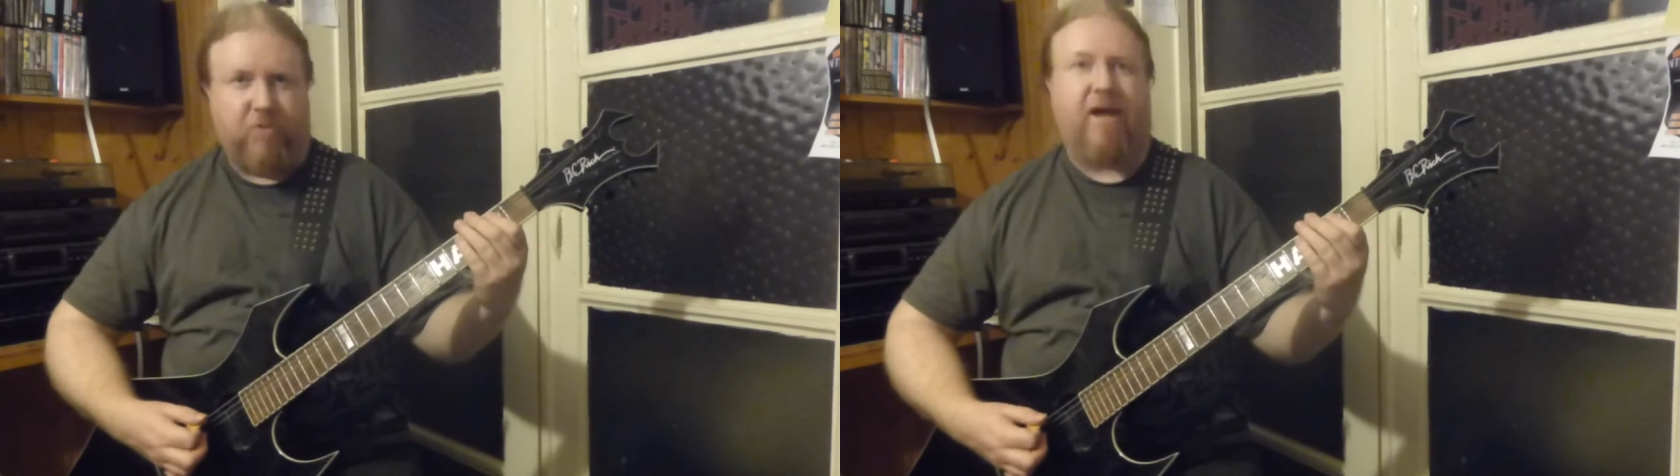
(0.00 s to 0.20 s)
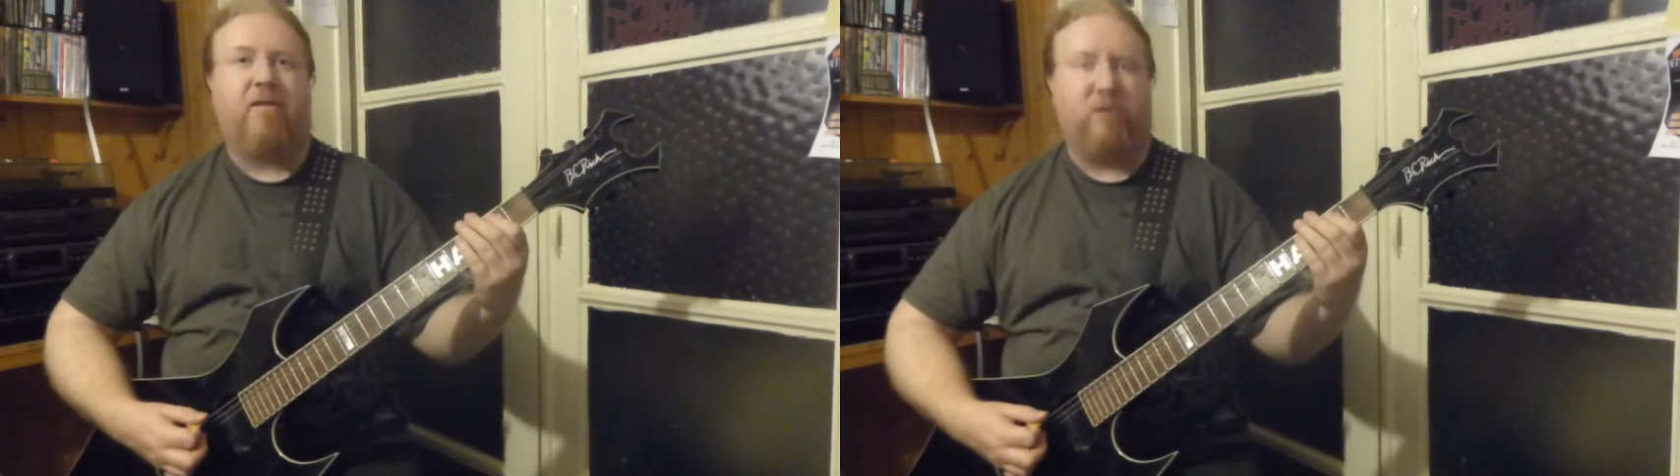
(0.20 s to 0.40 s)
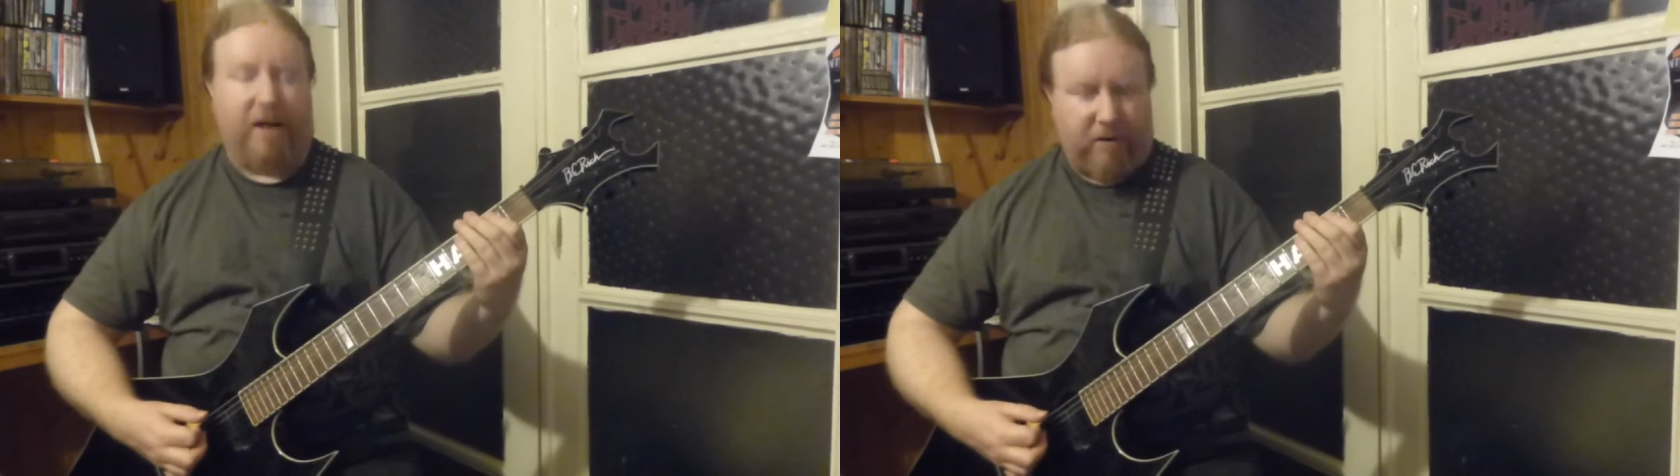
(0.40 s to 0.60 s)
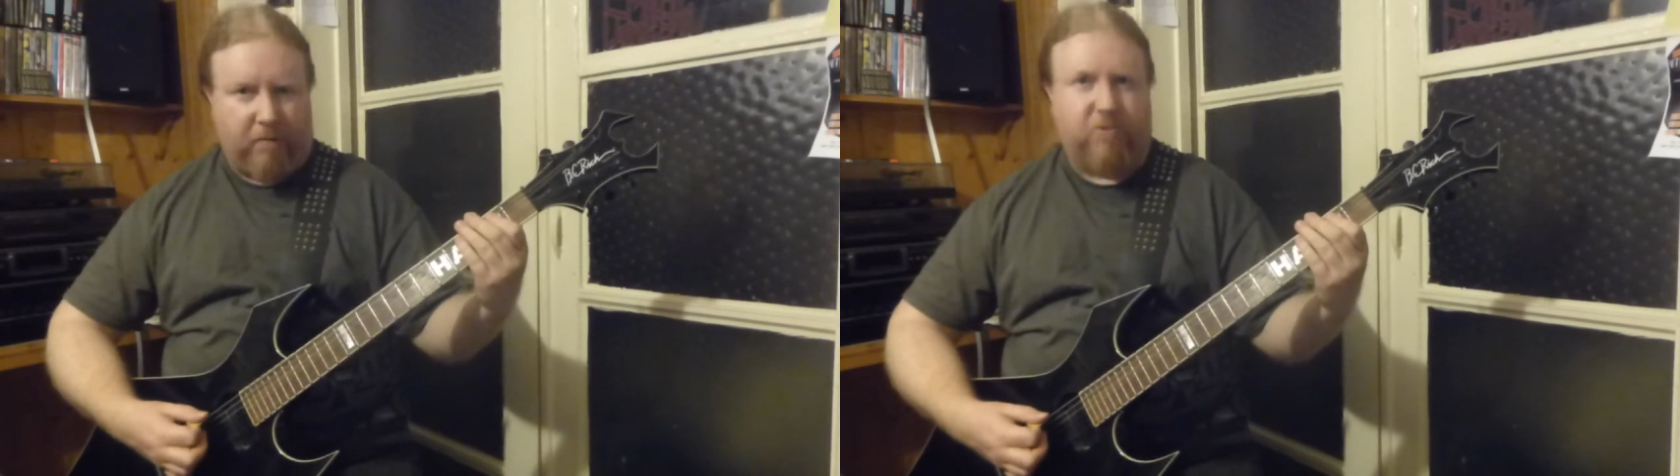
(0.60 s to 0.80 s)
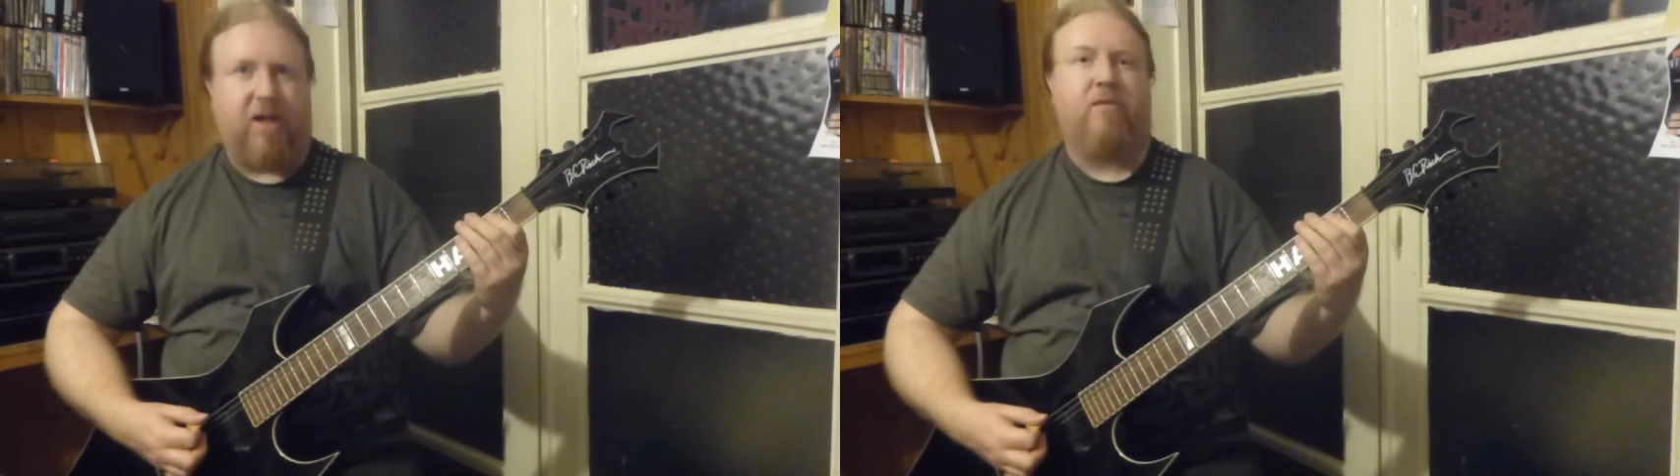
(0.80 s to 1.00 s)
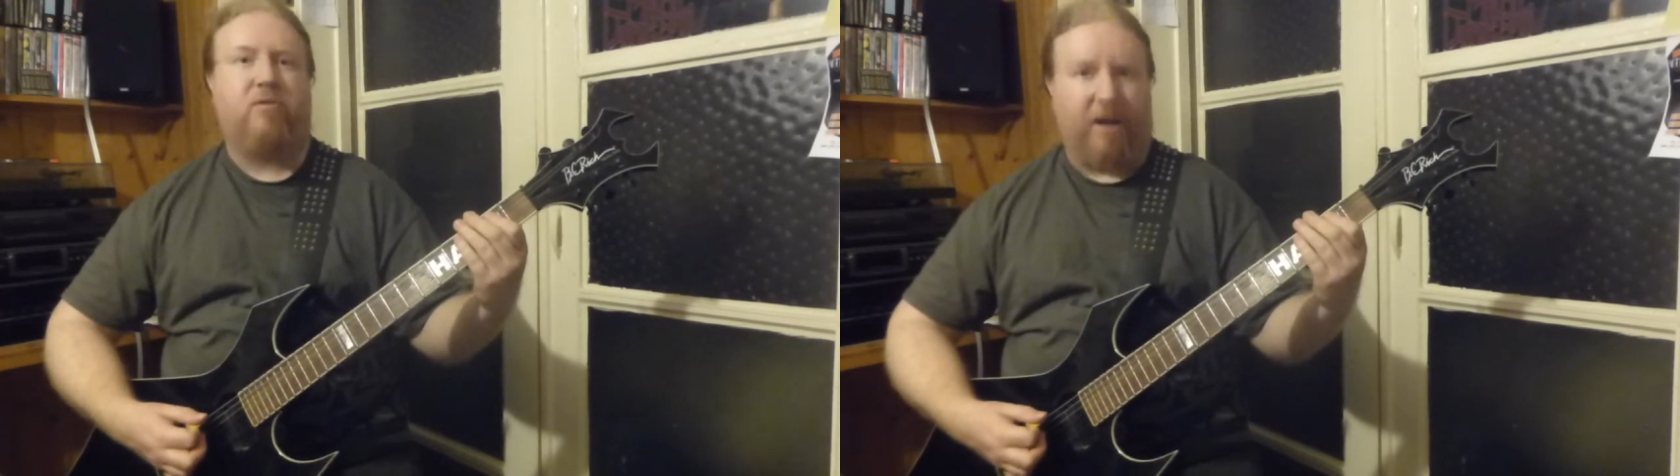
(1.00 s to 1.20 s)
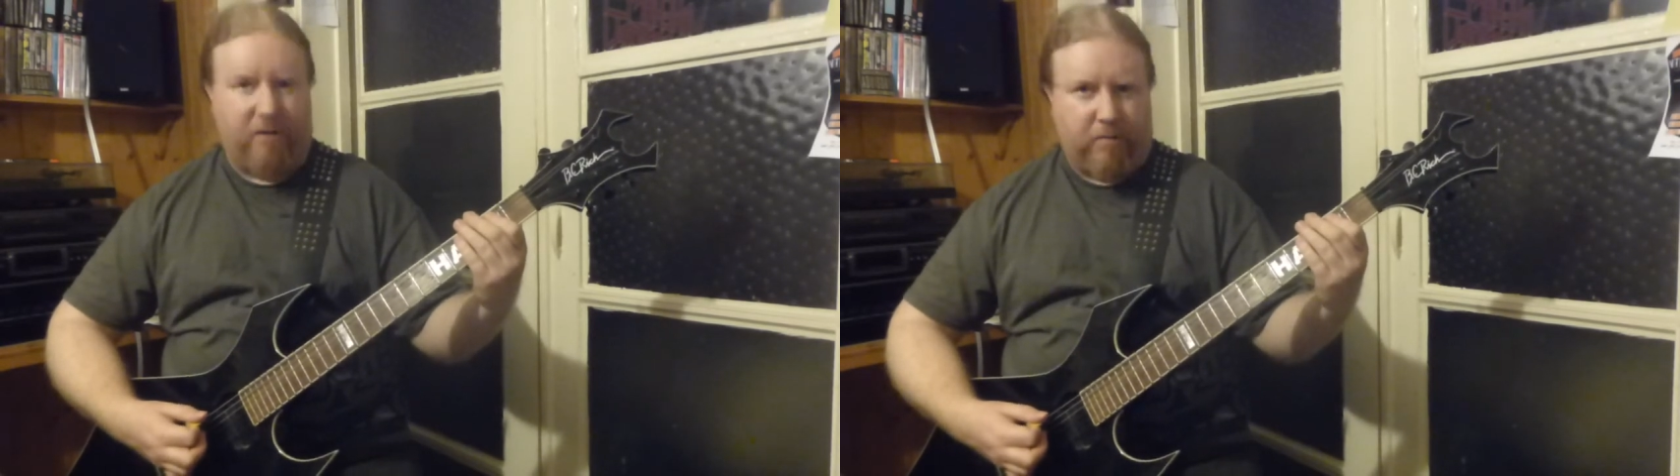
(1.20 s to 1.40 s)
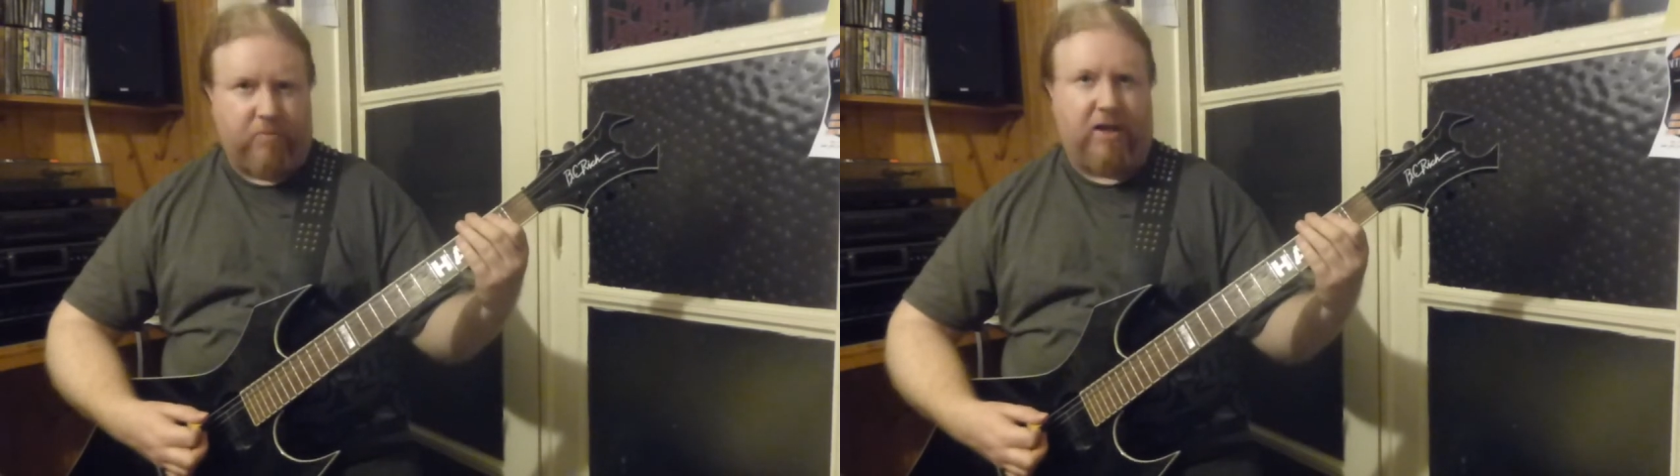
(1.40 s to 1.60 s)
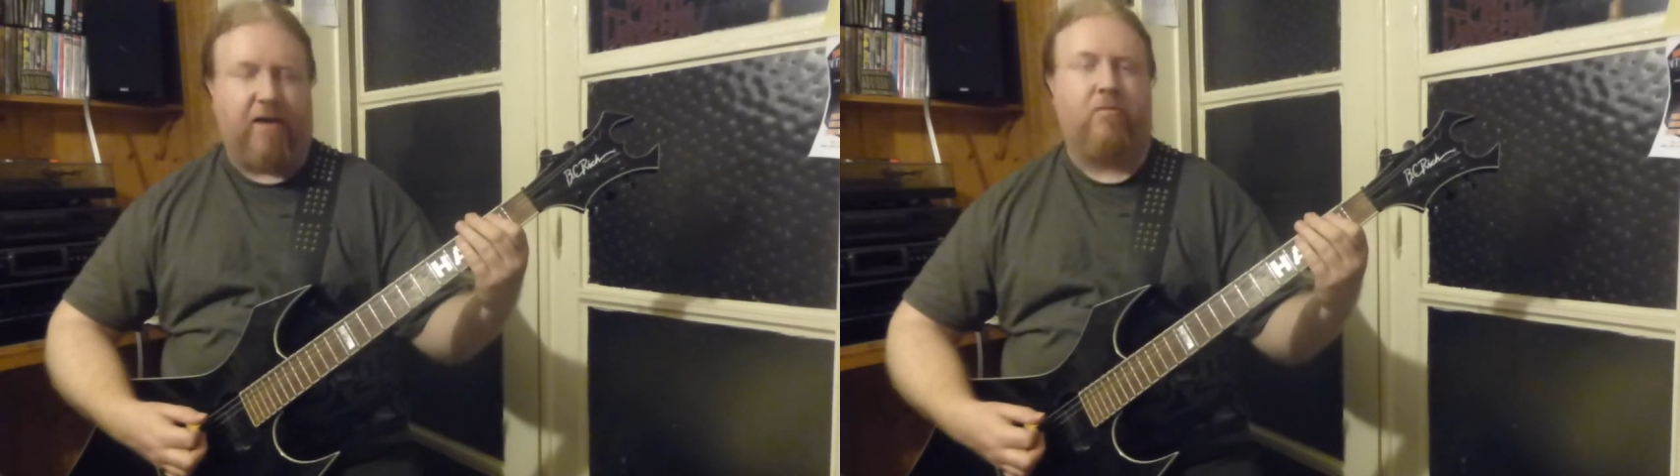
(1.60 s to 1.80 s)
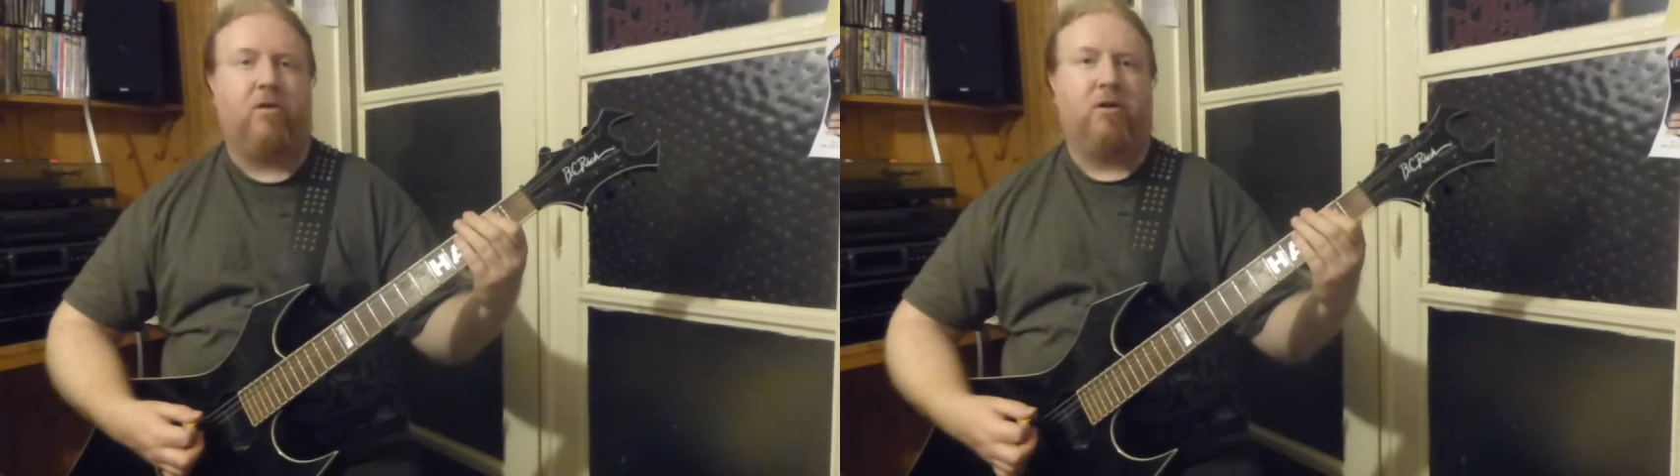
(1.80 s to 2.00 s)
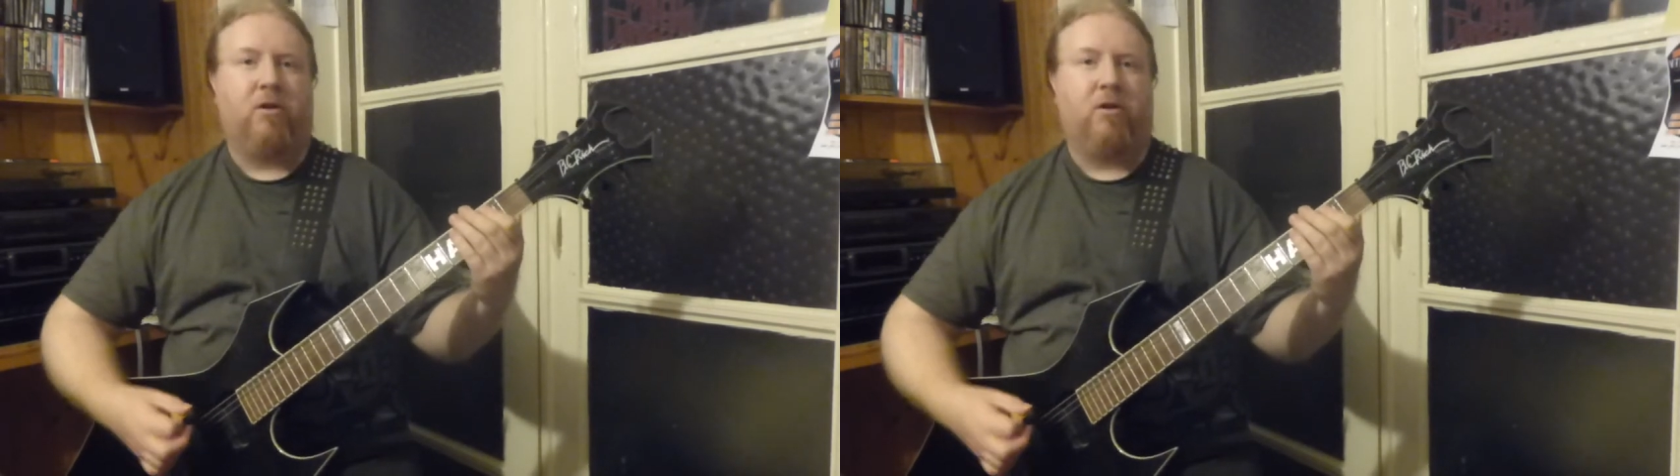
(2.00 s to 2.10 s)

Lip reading: down, down, up, down, down, up, down.